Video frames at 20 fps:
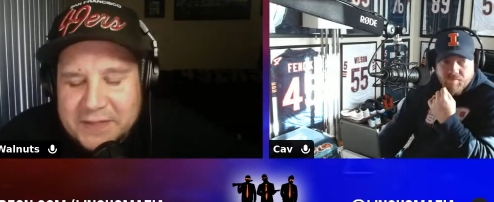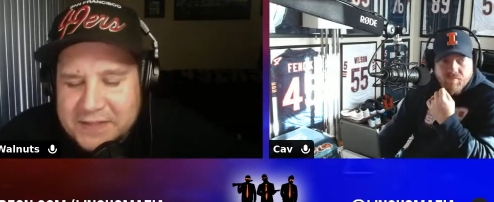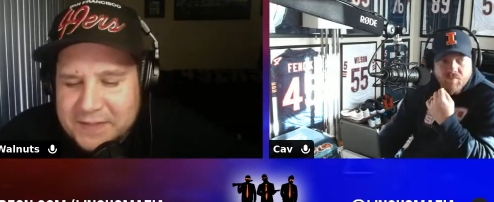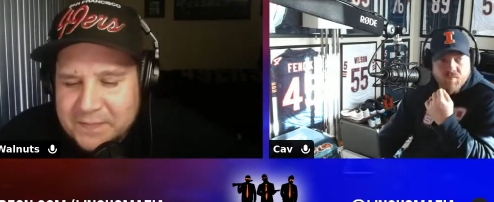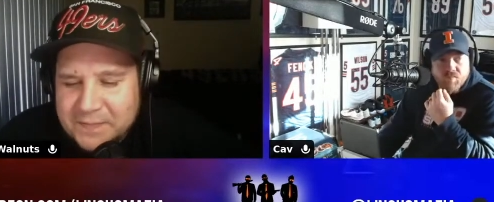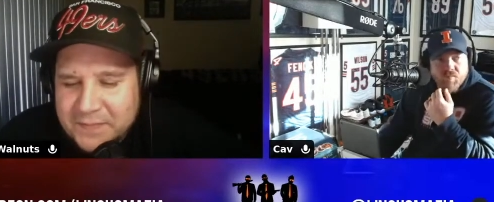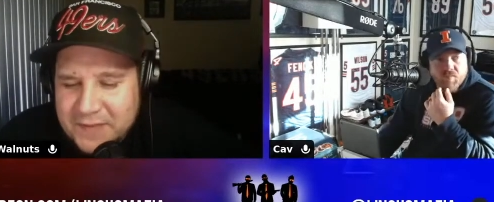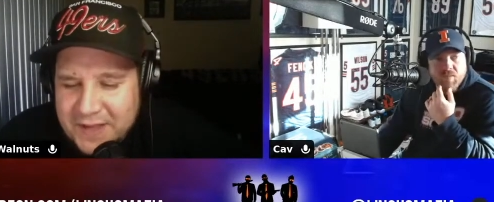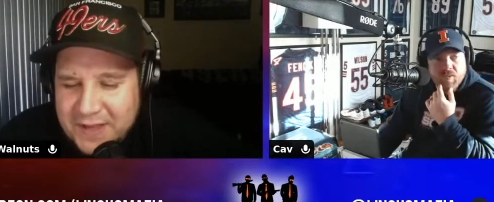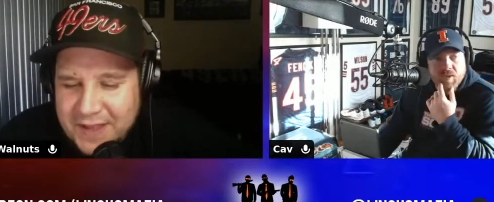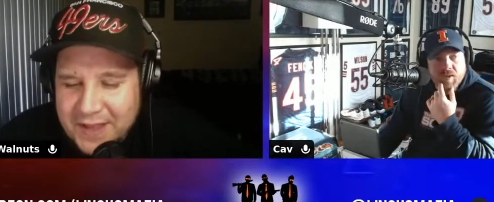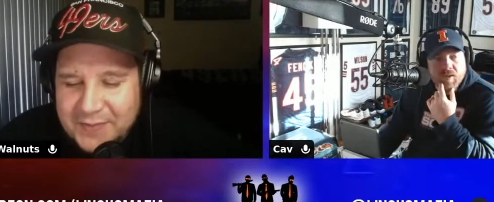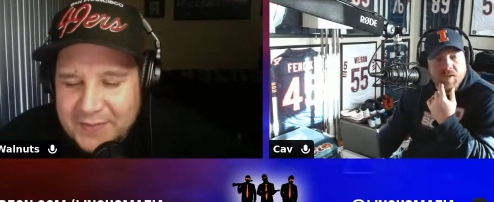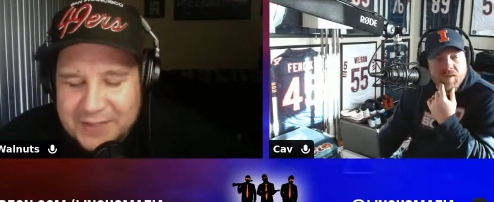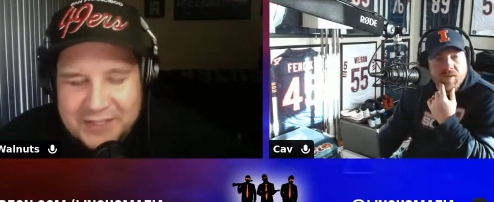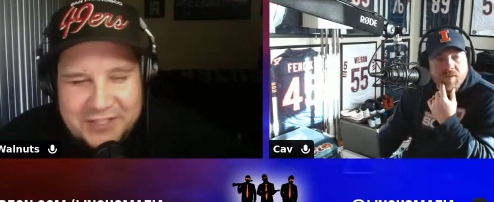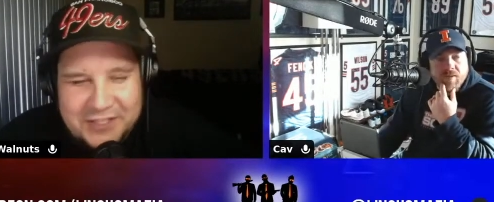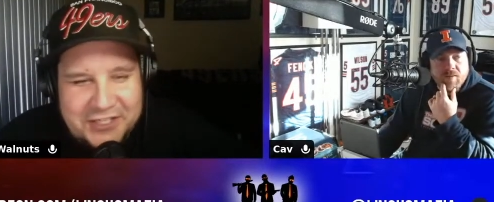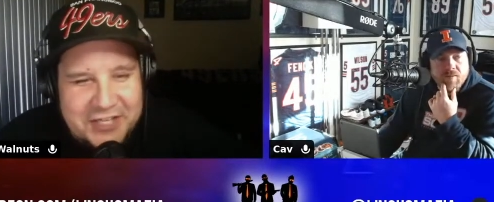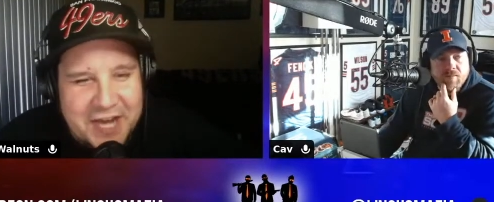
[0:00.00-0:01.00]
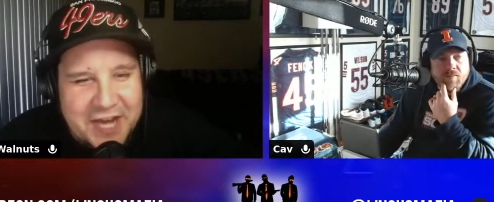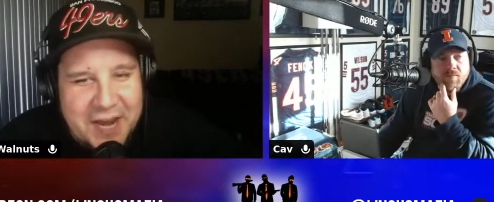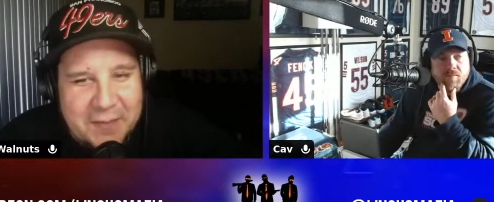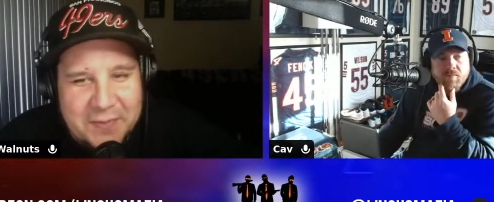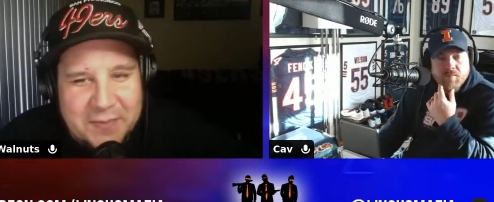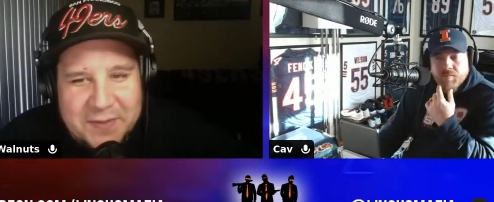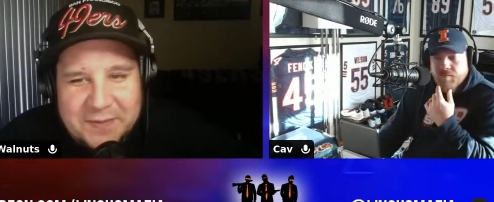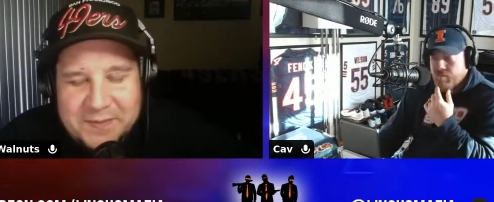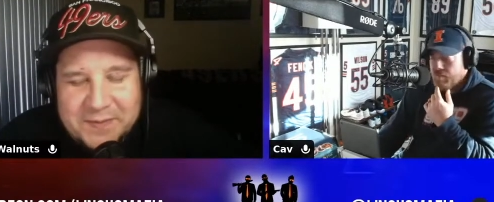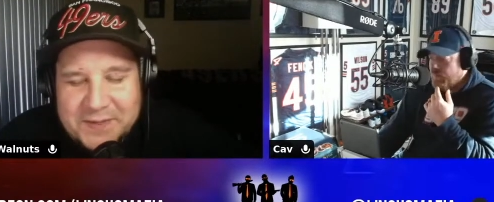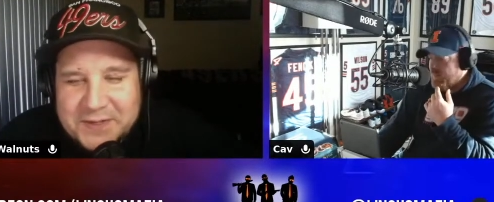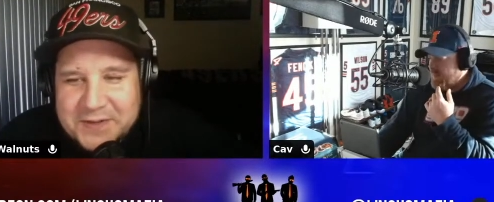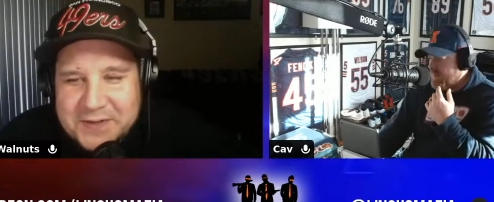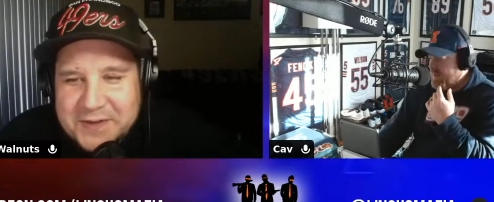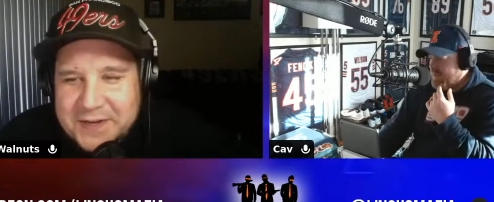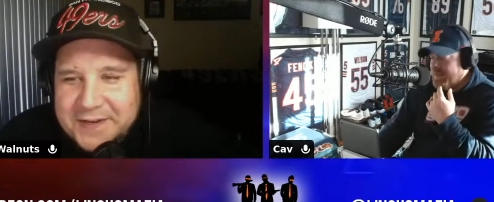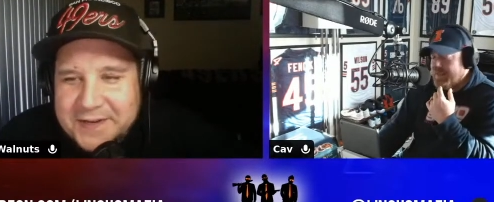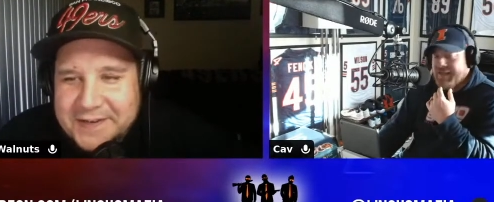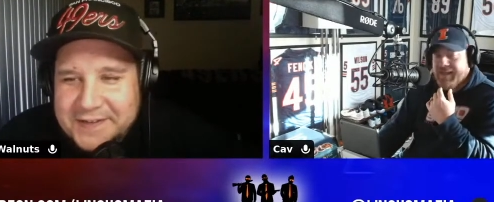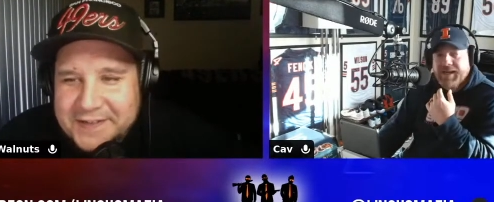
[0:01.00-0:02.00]
Speaker 1: like, I'll be the champ in two
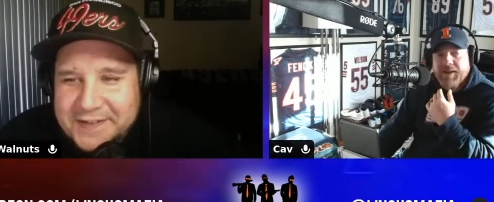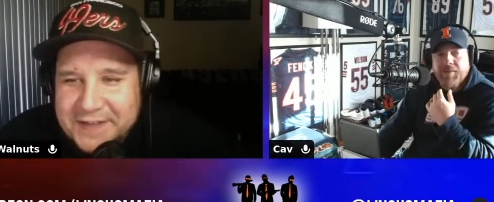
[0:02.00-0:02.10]
years.